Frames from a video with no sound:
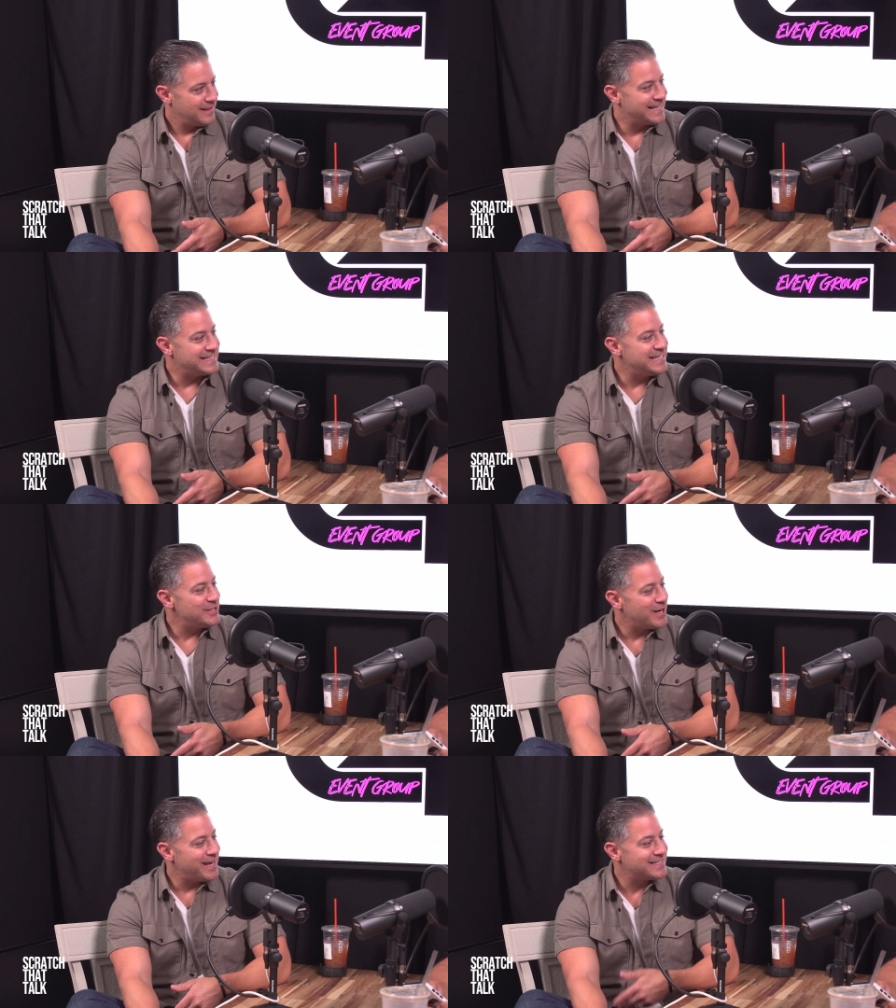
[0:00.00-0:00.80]
The
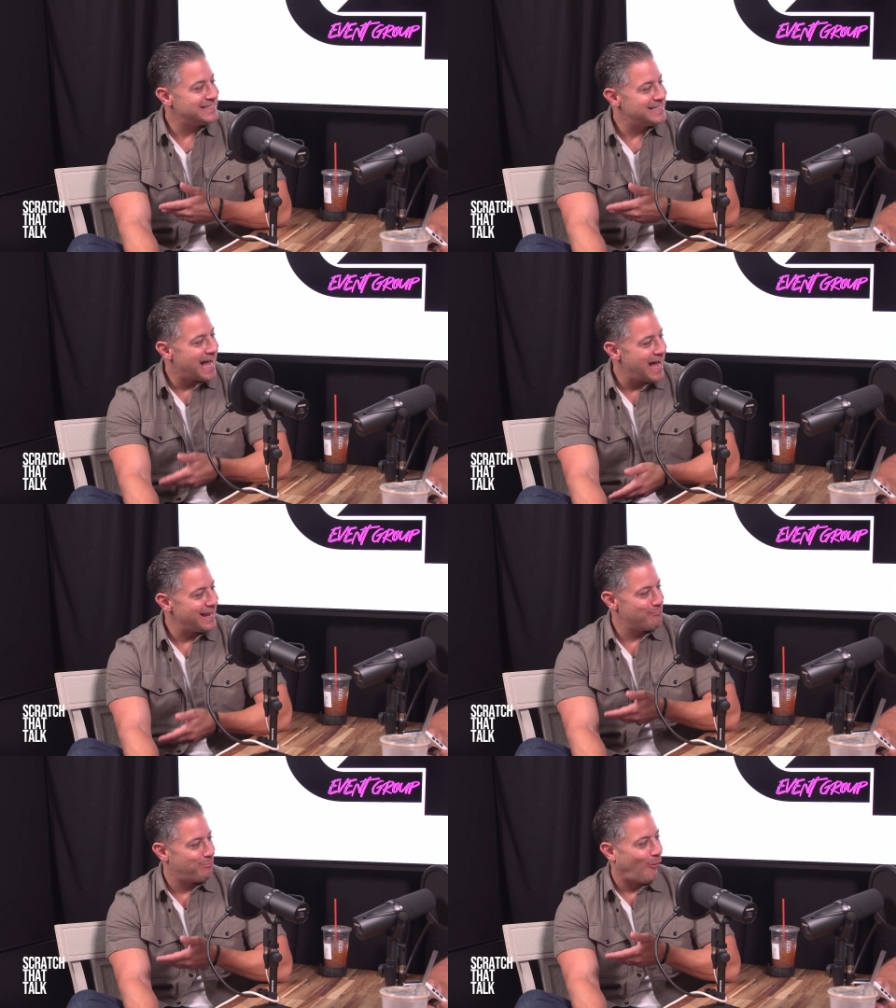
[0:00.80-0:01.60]
DJ is not
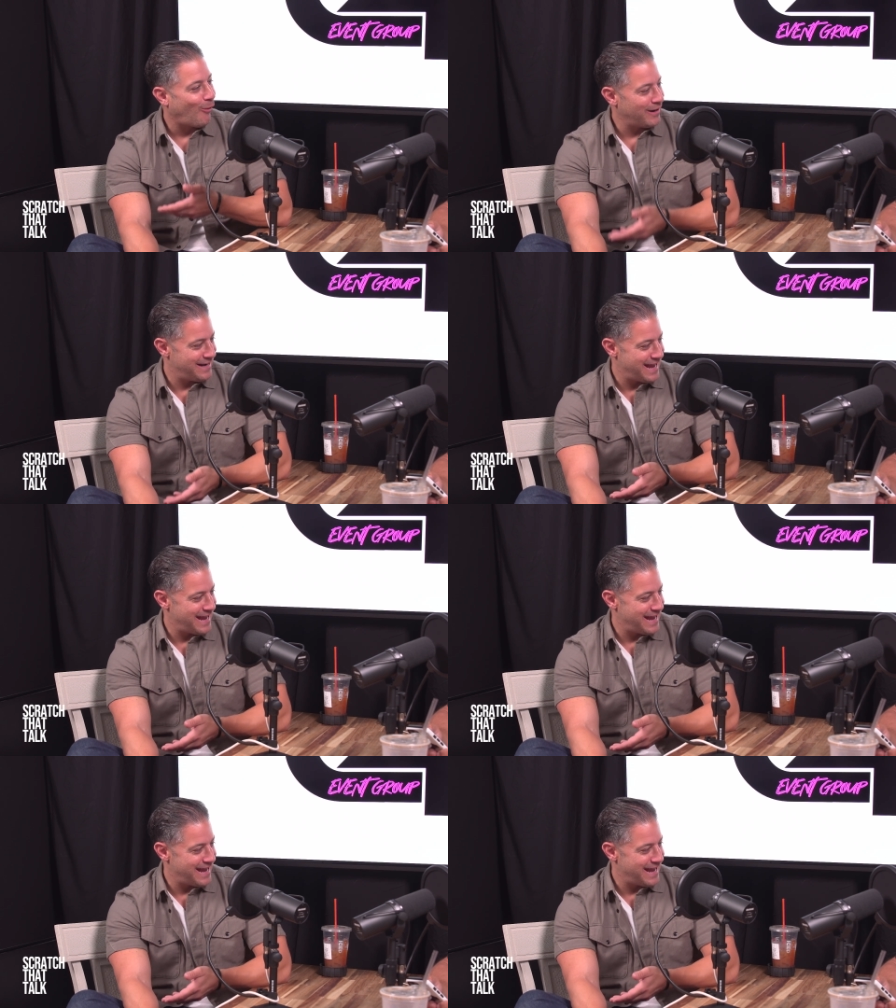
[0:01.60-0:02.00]
important